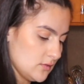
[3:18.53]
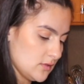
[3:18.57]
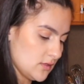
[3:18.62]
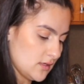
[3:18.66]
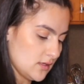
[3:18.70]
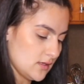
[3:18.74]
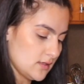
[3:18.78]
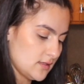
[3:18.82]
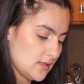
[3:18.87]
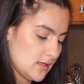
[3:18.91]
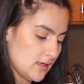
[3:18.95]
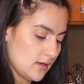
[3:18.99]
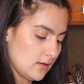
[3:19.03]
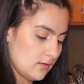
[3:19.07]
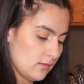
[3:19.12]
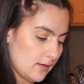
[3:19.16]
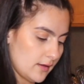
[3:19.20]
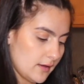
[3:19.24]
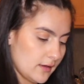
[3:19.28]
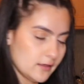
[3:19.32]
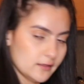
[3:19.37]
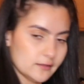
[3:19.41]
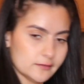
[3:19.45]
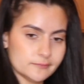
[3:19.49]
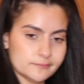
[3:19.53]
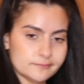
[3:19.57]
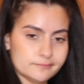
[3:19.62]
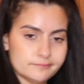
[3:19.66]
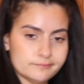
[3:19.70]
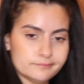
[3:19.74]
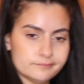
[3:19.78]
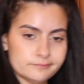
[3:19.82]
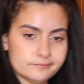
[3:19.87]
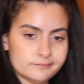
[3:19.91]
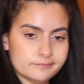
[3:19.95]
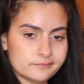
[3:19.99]
gonna take like
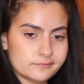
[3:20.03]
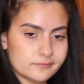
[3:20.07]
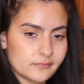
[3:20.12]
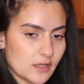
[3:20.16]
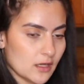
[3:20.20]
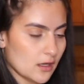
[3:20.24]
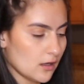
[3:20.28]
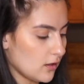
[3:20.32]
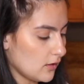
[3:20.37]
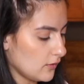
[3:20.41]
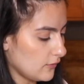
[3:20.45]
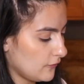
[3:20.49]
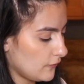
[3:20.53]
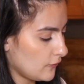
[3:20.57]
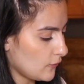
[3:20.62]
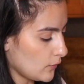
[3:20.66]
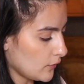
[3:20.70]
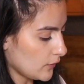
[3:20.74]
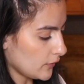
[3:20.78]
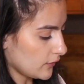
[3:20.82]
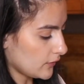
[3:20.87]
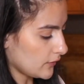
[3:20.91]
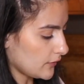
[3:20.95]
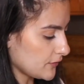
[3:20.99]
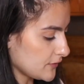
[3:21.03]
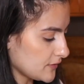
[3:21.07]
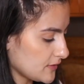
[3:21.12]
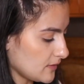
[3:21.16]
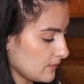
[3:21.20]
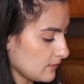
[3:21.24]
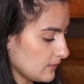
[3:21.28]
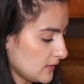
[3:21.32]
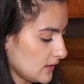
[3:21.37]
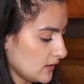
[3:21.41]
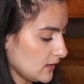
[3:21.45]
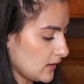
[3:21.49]
a fork or
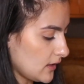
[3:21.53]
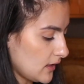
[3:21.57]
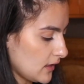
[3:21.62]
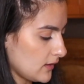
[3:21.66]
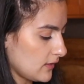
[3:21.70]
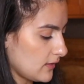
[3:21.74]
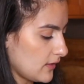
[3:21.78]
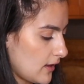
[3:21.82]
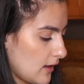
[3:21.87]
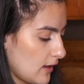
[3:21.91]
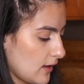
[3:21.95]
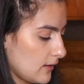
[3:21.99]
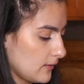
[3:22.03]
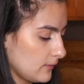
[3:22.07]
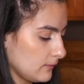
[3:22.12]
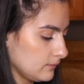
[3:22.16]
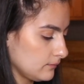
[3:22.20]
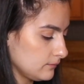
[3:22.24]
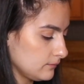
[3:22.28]
something like that.